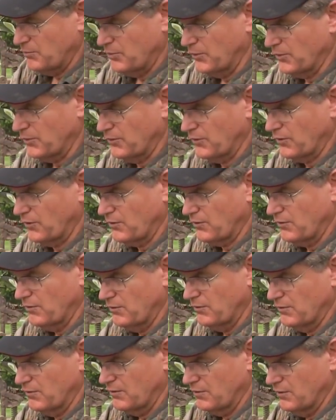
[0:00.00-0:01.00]
putting your
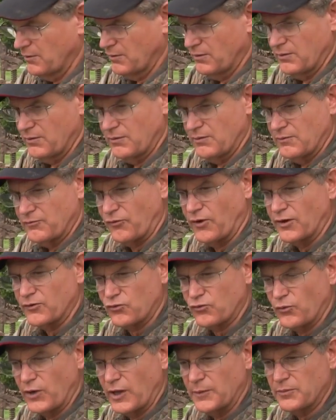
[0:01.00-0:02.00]
front
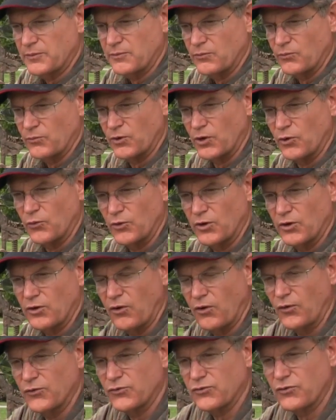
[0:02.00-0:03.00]
sweeps real
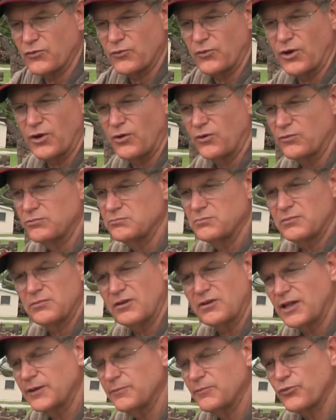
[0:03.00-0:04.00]
close to the row,
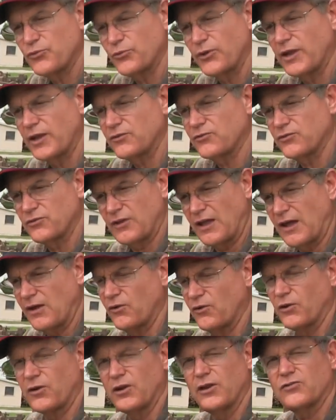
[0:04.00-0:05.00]
leave them 3 inches
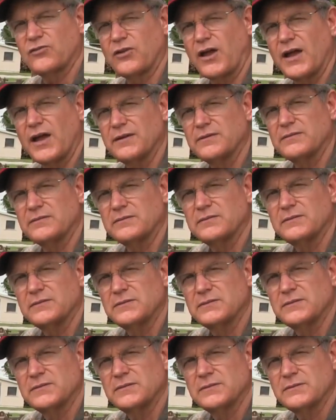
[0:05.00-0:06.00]
out on each side.
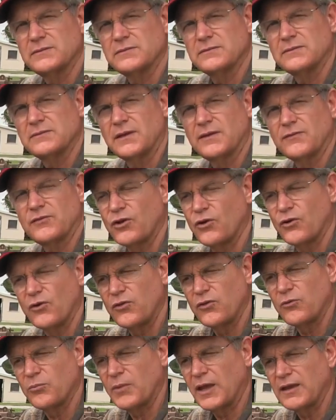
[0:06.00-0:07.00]
Even though
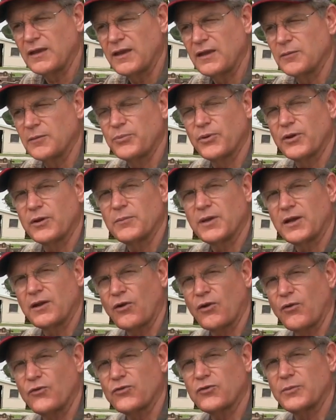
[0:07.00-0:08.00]
you may need to put them in
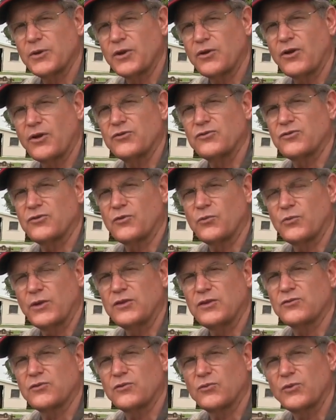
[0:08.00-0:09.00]
closer because your
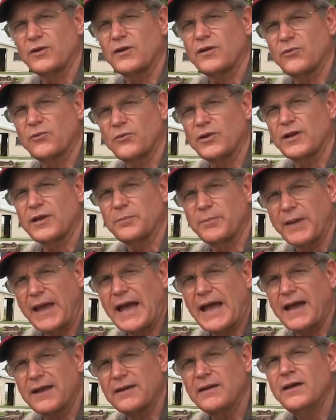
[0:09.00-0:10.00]
weeds are really
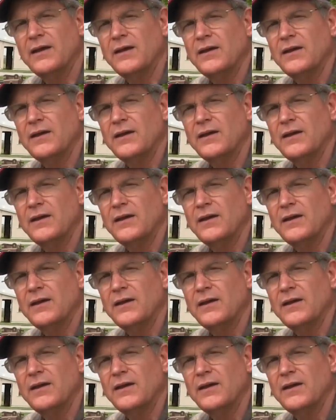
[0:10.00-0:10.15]
bad,